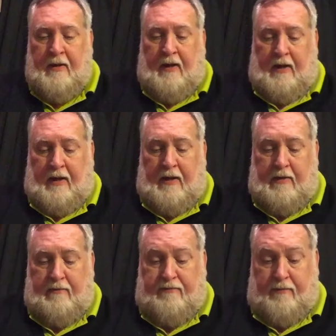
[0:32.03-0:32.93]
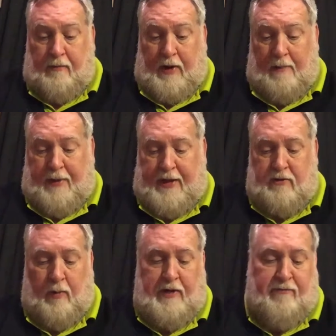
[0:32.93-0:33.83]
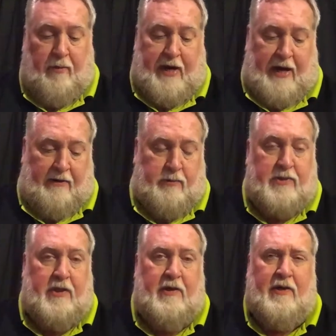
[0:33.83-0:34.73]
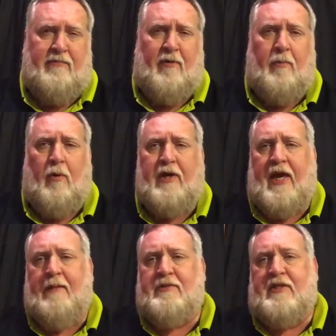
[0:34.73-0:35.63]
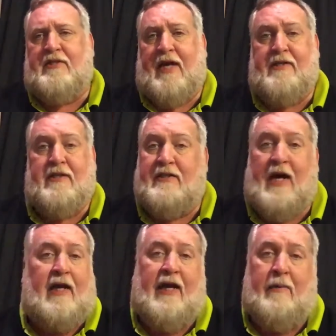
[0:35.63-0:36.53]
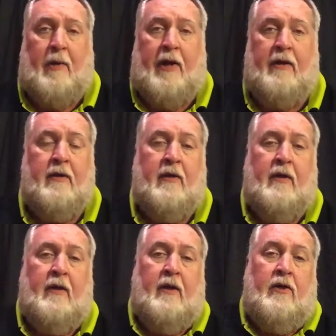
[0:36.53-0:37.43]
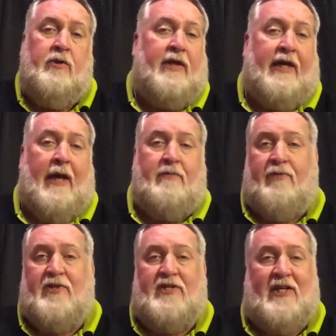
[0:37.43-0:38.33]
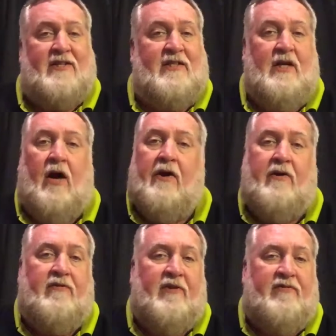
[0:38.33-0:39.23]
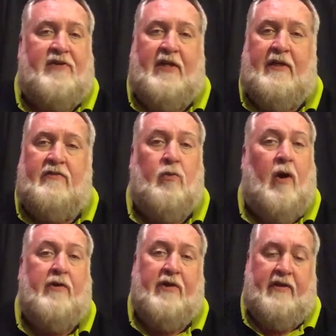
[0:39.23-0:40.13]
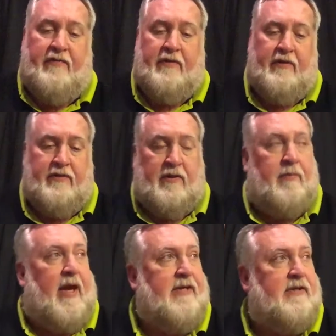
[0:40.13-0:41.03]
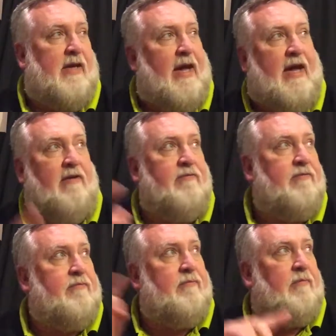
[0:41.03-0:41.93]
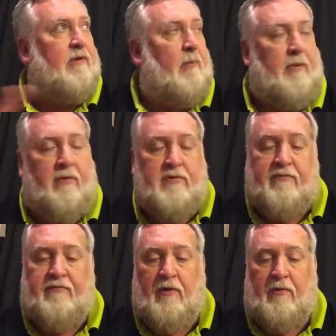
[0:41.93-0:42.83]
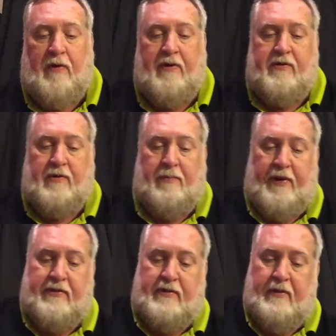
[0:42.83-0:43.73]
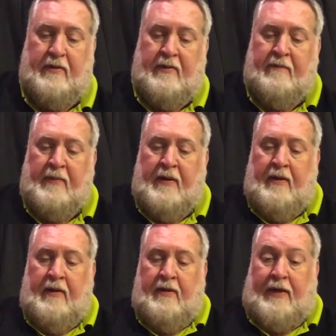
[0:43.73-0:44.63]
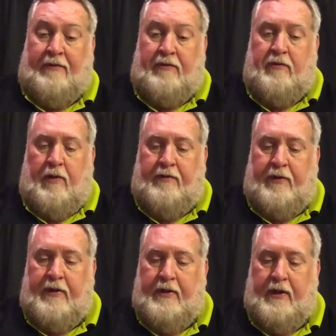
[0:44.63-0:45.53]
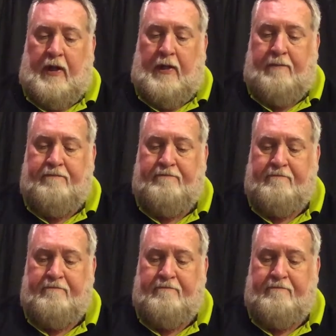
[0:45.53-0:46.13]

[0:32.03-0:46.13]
For what I paid, $24, which for board games these days is not a lot of money. You can get games for $60, $150, $200 even in some cases. And I have a couple of those floating around here someplace. Not the $200.